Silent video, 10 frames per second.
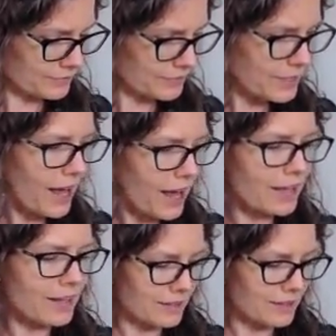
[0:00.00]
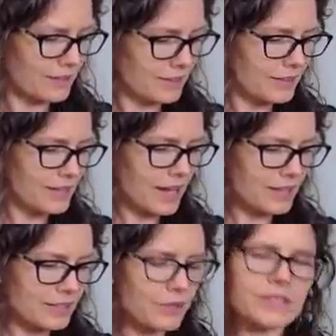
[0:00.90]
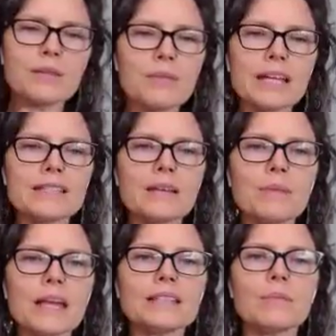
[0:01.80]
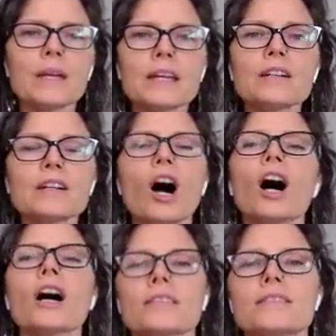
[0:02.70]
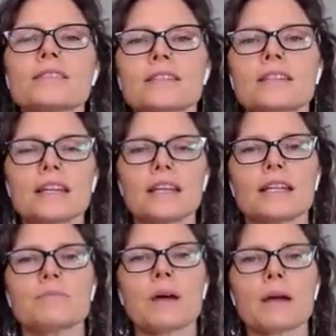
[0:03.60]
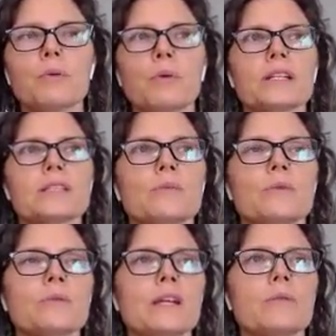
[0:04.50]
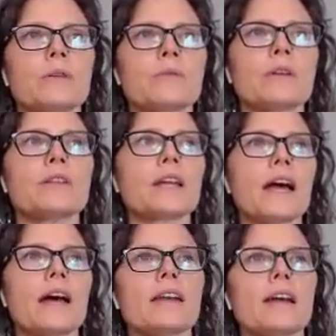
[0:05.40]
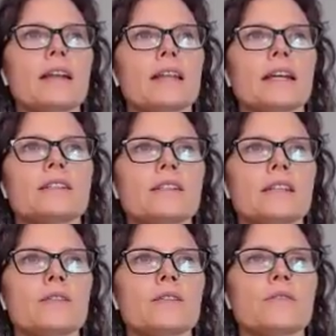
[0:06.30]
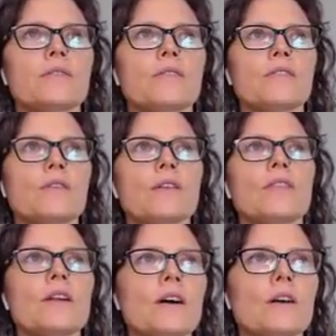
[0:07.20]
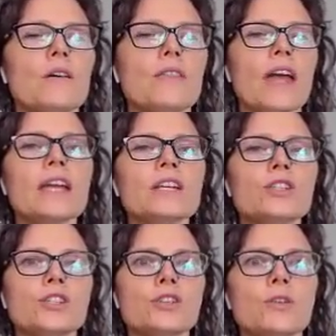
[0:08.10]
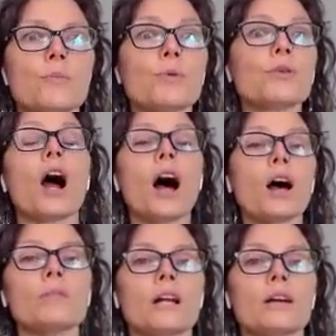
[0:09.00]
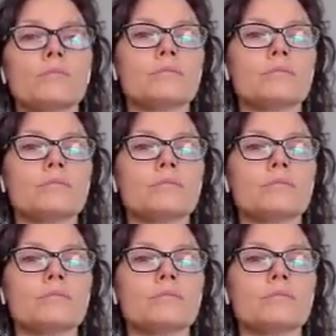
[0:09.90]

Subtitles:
Yeah. So it's a bigger cost, is my point. When we look at, like, you know, the issue, the problem,